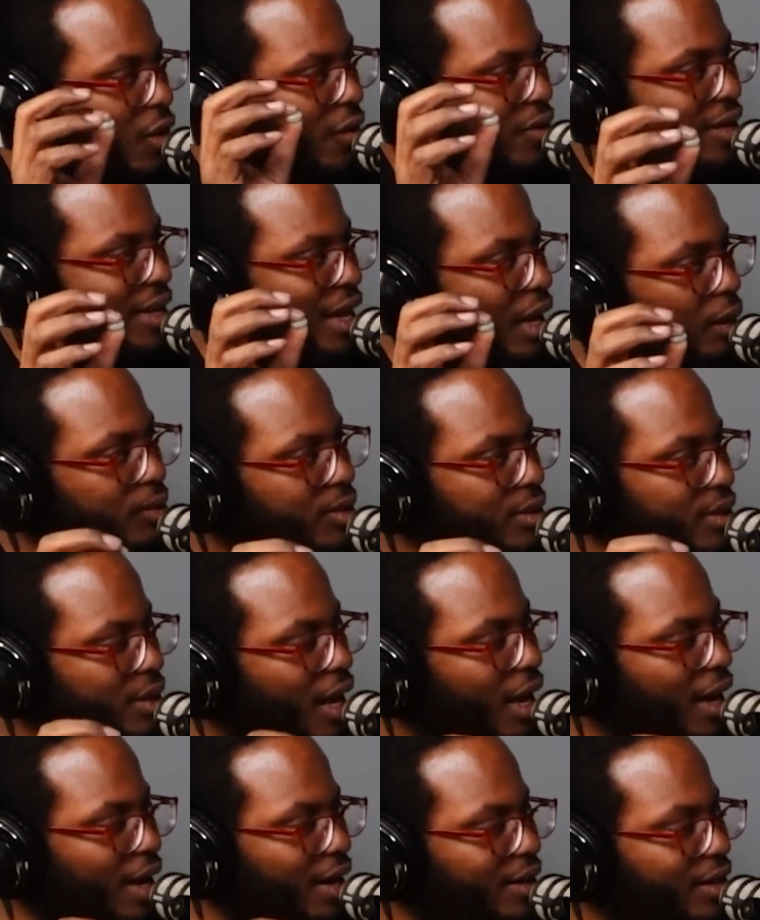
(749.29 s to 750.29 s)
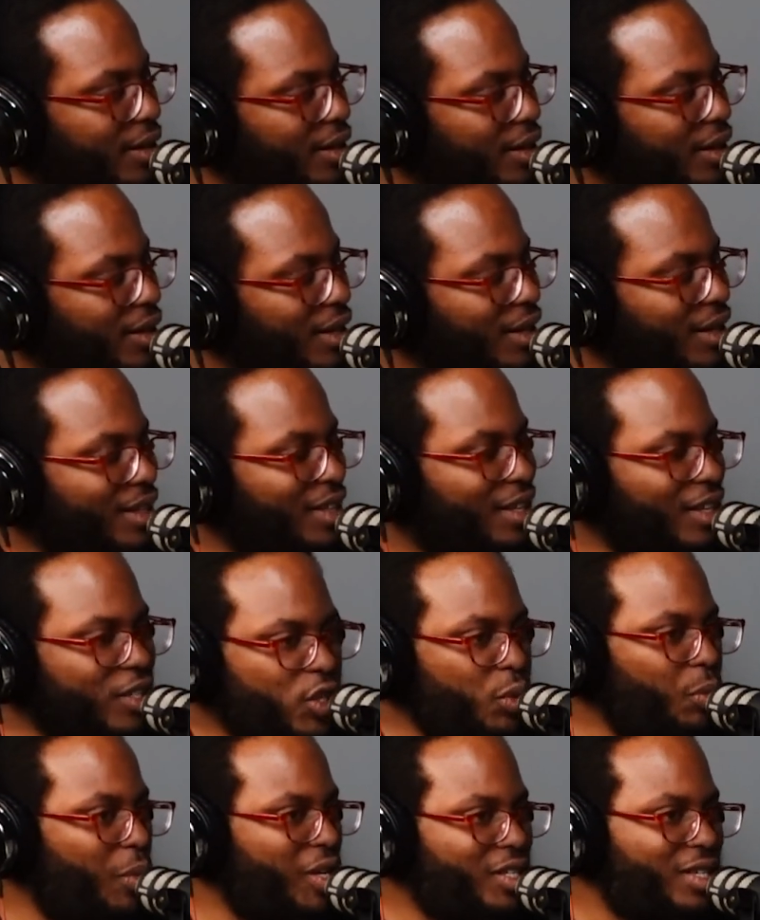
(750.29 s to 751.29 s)
on the mm. outside. Because
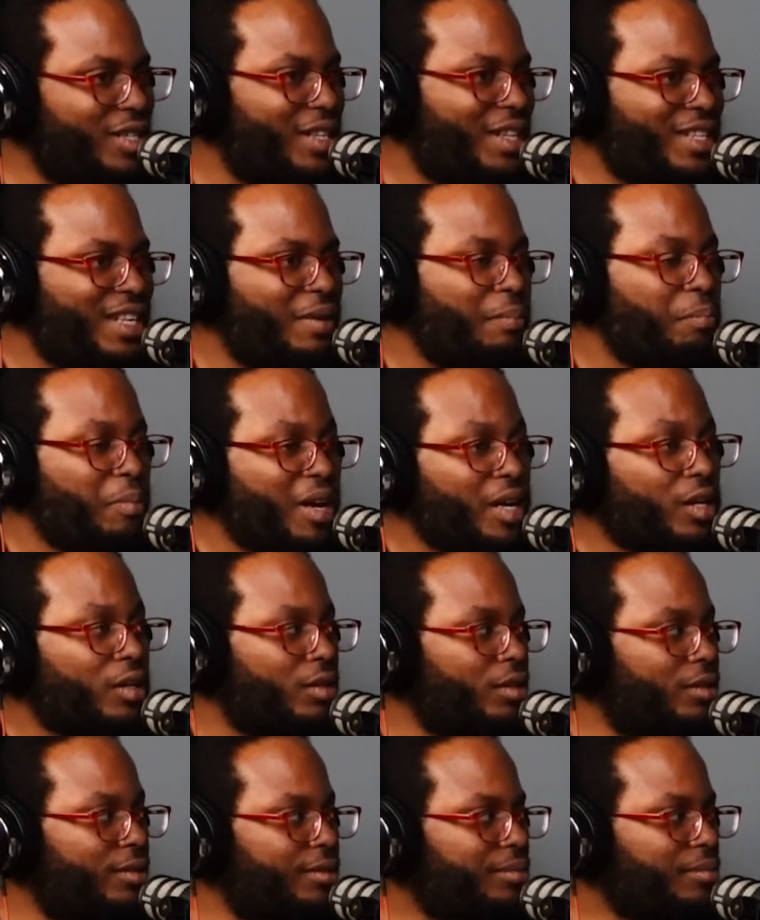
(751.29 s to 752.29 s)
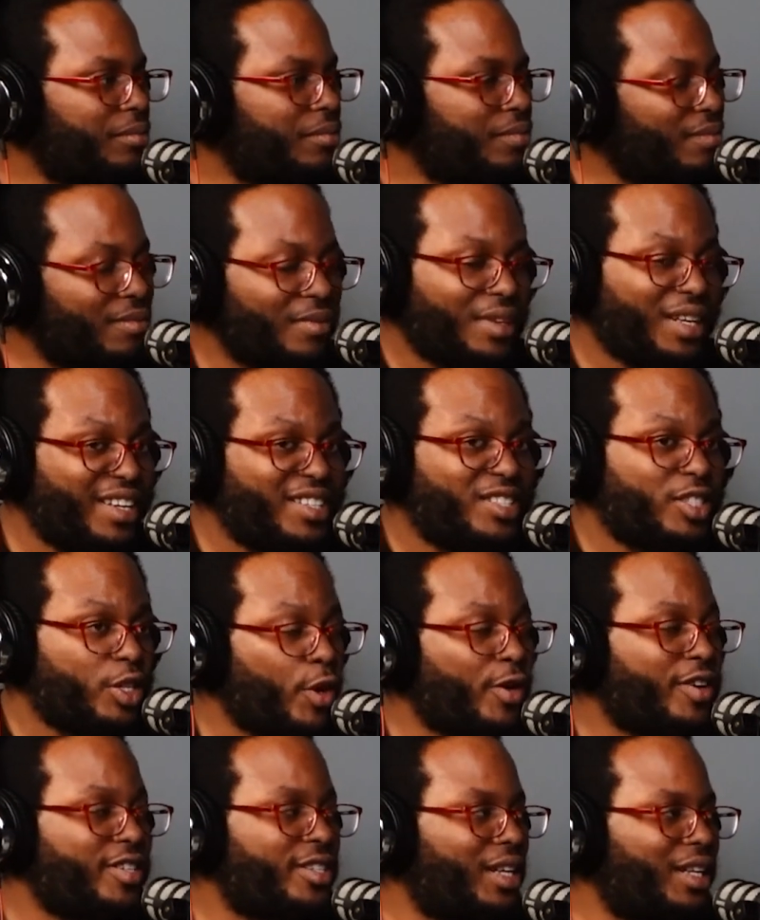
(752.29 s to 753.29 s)
you mentioned that the middle is
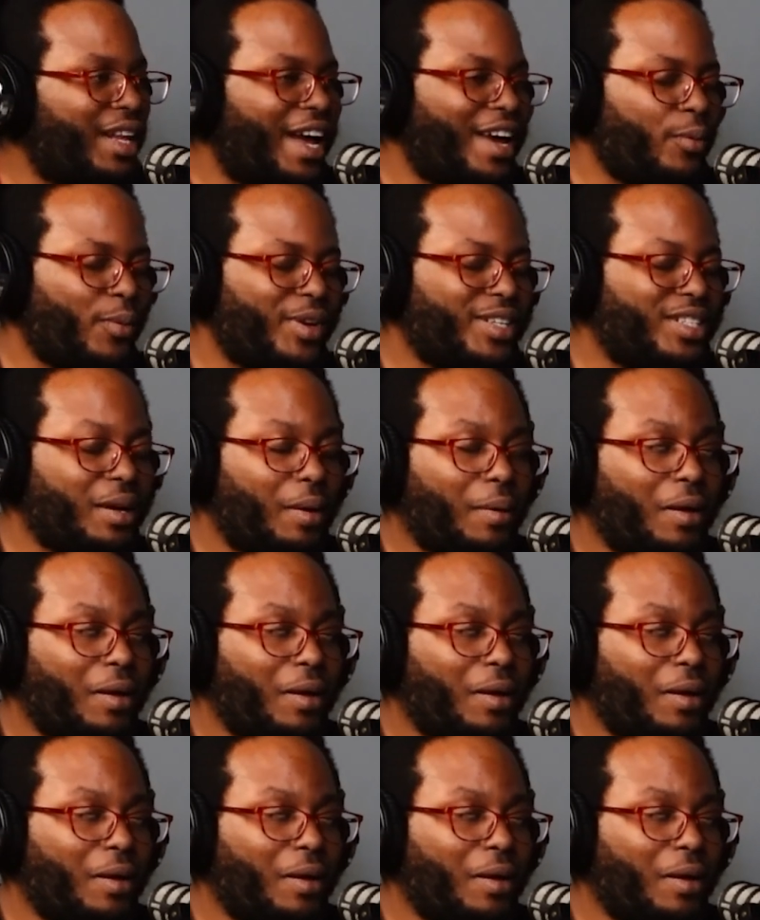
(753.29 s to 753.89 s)
Turkish Delight, which